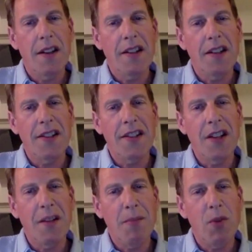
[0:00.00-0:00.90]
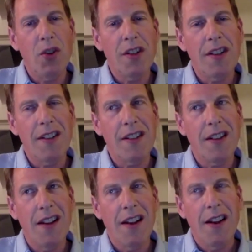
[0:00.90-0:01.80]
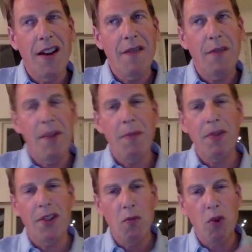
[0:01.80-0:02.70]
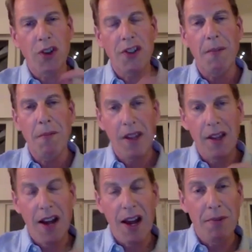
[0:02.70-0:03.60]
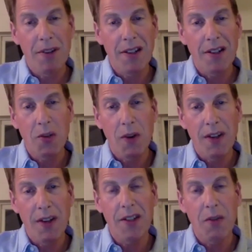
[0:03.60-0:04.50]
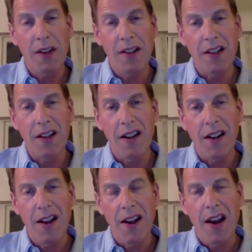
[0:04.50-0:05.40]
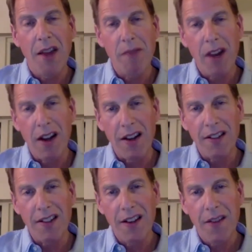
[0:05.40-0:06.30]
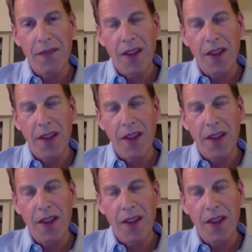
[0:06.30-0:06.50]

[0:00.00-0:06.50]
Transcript: Isn't it still important for people to watch something that happens in 2020 and realize